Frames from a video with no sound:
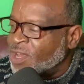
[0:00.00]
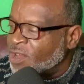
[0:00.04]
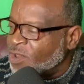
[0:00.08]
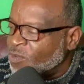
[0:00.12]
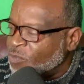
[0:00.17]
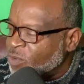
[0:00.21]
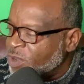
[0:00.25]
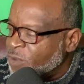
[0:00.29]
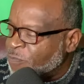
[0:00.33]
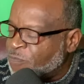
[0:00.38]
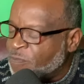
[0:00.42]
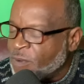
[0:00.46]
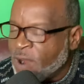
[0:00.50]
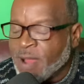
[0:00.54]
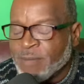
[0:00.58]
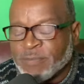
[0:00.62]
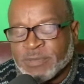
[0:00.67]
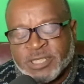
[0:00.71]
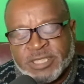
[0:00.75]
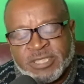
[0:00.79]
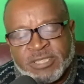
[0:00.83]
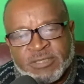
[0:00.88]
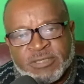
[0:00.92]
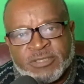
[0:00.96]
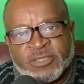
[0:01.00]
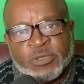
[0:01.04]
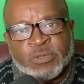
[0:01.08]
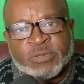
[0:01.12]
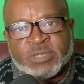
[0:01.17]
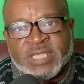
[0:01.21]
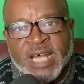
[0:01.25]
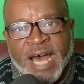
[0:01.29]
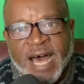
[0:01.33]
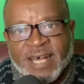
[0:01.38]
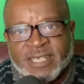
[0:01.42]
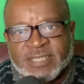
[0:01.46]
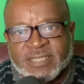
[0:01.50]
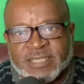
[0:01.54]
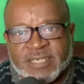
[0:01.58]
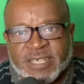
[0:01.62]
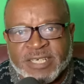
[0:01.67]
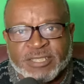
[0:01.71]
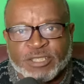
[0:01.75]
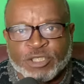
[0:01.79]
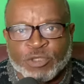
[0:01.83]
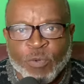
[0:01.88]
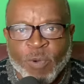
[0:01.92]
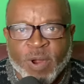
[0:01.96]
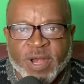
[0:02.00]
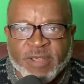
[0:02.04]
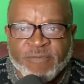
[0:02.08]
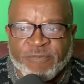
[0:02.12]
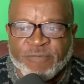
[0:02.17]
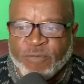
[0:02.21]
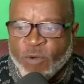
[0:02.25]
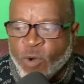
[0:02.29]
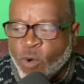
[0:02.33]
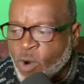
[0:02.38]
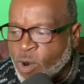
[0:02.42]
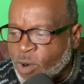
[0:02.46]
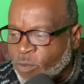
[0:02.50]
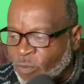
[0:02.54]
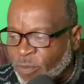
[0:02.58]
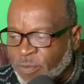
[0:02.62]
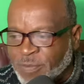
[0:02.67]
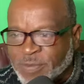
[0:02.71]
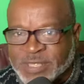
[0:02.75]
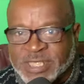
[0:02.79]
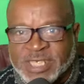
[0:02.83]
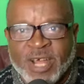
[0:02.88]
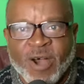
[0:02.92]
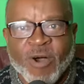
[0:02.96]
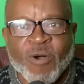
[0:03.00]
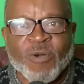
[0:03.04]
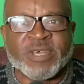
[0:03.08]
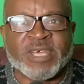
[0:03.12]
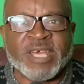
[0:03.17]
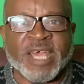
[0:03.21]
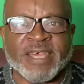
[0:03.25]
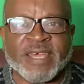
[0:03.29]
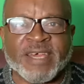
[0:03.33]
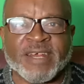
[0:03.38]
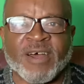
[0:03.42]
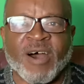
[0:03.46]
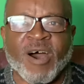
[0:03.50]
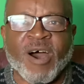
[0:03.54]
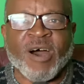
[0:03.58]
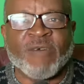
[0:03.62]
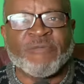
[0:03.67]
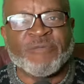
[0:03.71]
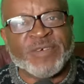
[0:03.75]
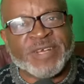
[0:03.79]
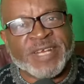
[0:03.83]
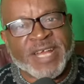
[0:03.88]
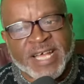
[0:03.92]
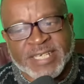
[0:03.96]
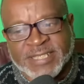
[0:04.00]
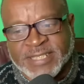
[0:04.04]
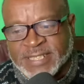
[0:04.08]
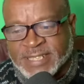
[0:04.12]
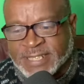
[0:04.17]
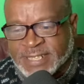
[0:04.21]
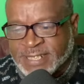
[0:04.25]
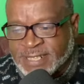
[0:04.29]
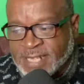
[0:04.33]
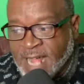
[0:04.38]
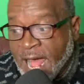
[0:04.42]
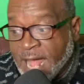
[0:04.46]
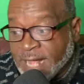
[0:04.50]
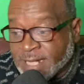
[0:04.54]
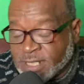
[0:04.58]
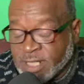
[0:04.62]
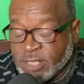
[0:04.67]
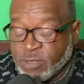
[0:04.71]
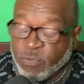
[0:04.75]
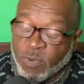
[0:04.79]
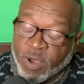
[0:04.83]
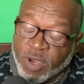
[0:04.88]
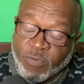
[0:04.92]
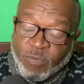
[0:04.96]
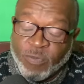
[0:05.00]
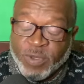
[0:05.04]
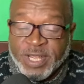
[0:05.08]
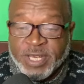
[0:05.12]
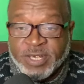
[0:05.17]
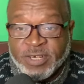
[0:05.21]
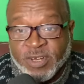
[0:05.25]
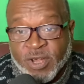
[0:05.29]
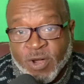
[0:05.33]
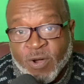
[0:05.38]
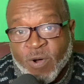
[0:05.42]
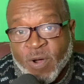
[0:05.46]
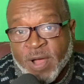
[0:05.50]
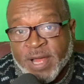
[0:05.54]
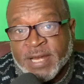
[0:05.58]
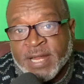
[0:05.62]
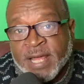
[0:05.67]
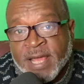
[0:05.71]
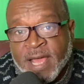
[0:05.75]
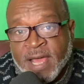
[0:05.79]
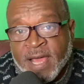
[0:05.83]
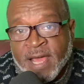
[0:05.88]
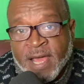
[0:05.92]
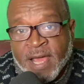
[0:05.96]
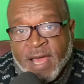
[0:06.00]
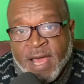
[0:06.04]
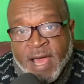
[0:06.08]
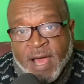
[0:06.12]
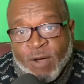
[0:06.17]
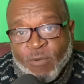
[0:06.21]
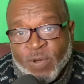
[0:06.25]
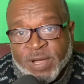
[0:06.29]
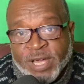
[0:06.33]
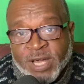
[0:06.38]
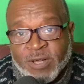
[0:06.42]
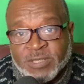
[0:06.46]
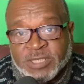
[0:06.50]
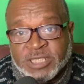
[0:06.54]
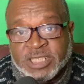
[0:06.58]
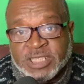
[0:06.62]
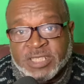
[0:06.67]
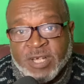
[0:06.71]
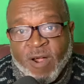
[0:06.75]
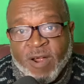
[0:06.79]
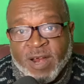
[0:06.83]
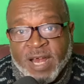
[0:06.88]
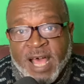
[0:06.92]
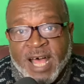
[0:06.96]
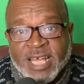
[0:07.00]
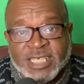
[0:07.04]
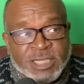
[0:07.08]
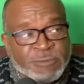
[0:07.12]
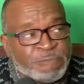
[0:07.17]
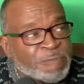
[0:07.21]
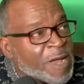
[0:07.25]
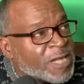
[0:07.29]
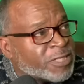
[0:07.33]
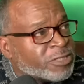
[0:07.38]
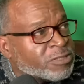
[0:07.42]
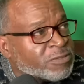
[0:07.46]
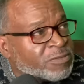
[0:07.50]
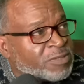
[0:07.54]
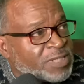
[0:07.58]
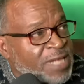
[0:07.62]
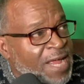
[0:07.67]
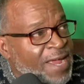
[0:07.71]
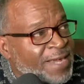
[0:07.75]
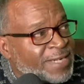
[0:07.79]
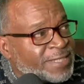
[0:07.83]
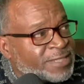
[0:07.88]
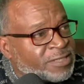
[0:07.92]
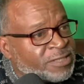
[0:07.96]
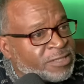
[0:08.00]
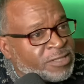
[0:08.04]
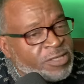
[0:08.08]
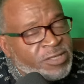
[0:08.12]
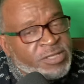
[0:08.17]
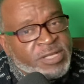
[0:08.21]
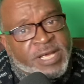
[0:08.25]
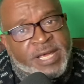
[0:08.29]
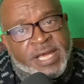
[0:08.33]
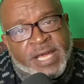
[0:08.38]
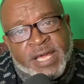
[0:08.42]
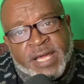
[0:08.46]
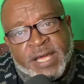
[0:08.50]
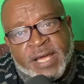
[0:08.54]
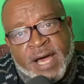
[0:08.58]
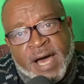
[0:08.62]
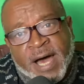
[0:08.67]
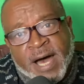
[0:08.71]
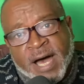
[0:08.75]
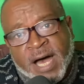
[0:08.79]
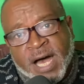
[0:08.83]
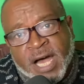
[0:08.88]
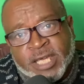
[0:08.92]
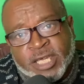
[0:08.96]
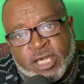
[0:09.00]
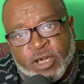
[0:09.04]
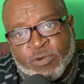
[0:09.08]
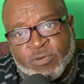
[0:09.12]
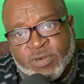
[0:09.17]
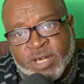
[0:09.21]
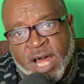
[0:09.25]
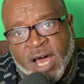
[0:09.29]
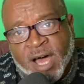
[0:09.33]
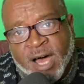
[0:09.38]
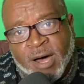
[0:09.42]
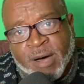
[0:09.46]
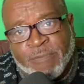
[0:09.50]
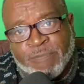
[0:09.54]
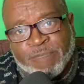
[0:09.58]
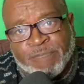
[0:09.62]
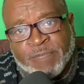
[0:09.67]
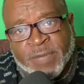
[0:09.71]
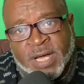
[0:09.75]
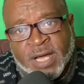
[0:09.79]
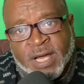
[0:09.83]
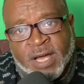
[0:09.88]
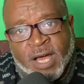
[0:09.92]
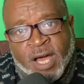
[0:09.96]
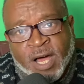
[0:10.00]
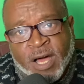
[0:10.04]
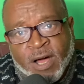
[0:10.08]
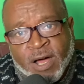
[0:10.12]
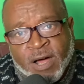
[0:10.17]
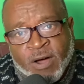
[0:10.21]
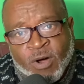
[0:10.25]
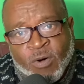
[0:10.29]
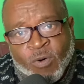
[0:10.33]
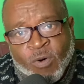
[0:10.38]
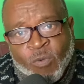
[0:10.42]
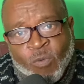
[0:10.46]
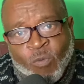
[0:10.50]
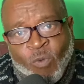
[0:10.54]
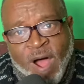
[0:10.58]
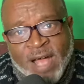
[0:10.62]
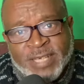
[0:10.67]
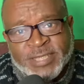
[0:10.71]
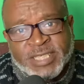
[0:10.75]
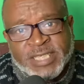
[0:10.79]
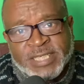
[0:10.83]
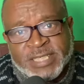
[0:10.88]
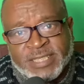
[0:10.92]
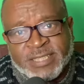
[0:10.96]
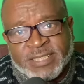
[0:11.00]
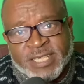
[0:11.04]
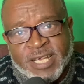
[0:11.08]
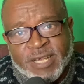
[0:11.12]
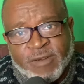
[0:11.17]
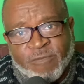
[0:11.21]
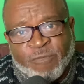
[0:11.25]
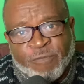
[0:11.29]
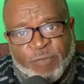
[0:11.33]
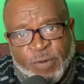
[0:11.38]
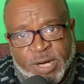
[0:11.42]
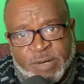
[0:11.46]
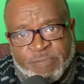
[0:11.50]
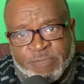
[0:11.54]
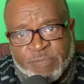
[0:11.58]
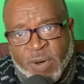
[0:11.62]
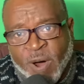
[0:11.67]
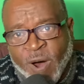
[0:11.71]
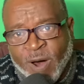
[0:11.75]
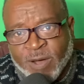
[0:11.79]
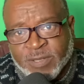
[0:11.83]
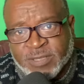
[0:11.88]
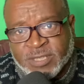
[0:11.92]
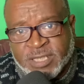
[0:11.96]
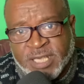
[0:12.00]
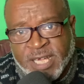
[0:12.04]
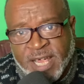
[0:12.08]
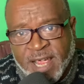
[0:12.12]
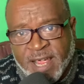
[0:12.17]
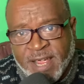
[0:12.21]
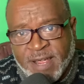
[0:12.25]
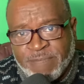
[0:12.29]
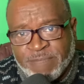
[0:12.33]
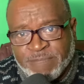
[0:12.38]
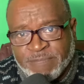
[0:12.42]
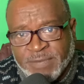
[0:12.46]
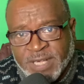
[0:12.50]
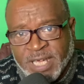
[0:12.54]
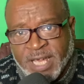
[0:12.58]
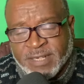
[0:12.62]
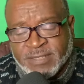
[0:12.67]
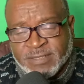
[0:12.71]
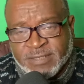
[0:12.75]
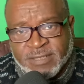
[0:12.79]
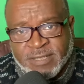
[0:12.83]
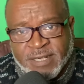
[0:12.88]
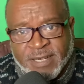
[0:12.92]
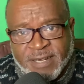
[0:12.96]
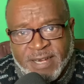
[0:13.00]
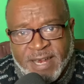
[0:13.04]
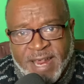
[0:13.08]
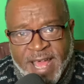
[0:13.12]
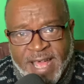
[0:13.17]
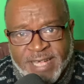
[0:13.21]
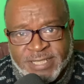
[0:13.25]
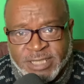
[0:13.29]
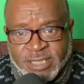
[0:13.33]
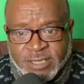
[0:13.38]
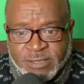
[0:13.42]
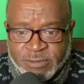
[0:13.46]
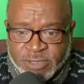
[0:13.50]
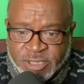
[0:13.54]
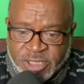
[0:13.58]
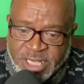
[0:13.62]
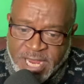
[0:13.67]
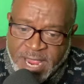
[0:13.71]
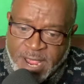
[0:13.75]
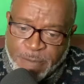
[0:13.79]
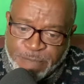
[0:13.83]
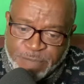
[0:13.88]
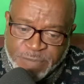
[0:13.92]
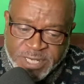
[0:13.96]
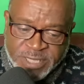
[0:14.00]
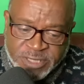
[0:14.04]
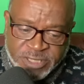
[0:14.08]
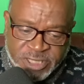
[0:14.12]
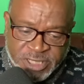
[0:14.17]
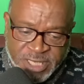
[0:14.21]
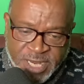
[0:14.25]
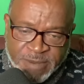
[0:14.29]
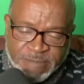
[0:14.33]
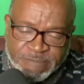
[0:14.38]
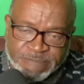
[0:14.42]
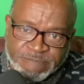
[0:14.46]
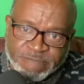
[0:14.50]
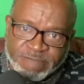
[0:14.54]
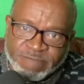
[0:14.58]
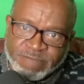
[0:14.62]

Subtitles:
We promised you 2024 we was going to kick it off, and that's exactly what we're doing. We're going to start out special thanks to the UW Washington football team getting to the national championship.